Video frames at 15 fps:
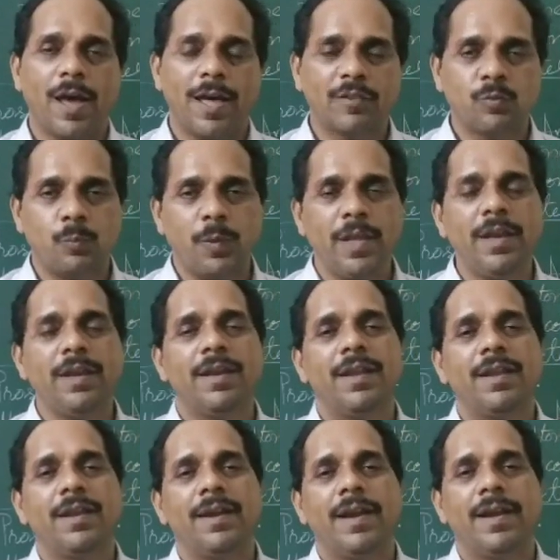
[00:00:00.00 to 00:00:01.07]
has been
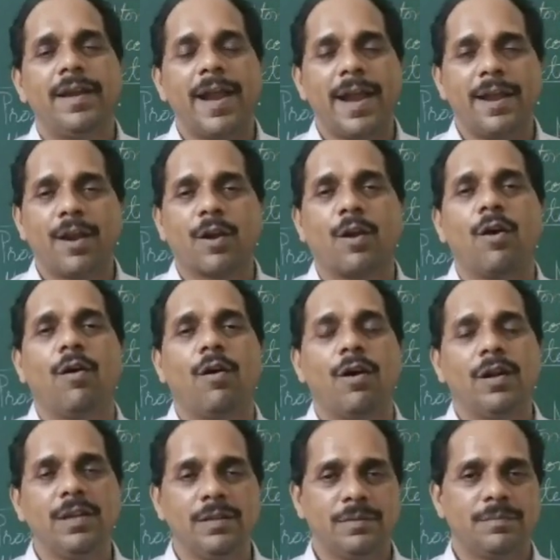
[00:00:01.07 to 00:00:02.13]
done
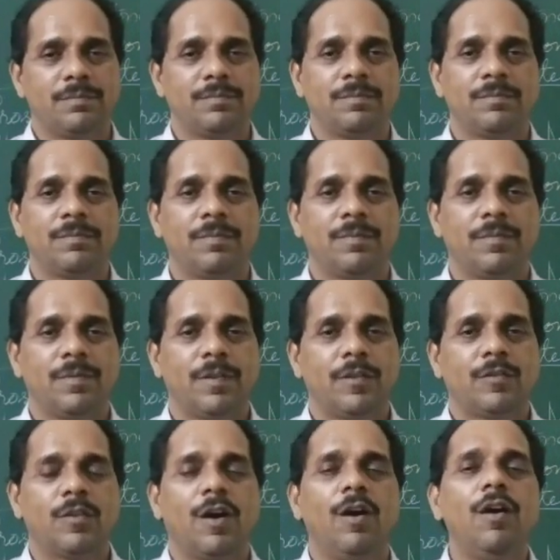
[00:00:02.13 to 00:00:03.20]
wrong.
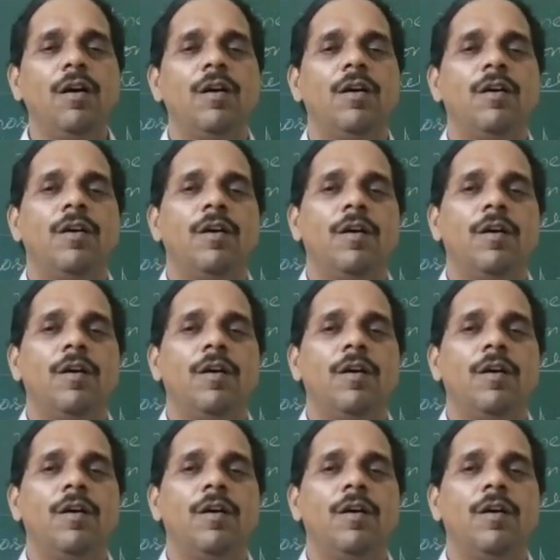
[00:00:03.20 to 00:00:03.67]
So